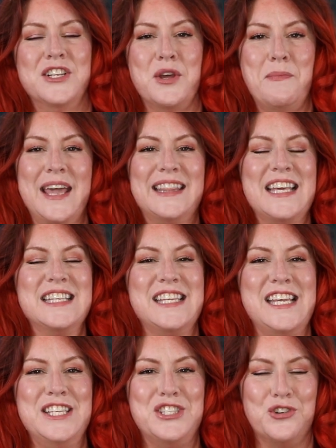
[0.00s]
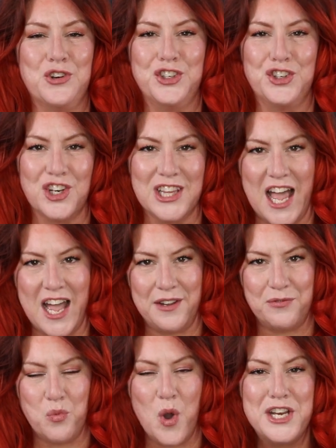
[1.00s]
to make things easier in your
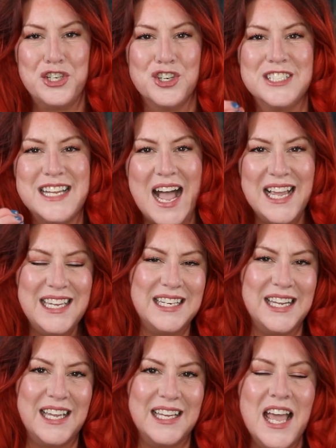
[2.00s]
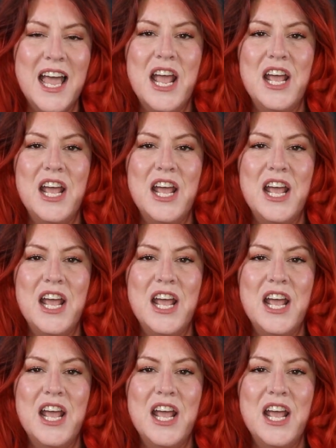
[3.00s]
life when you're dieting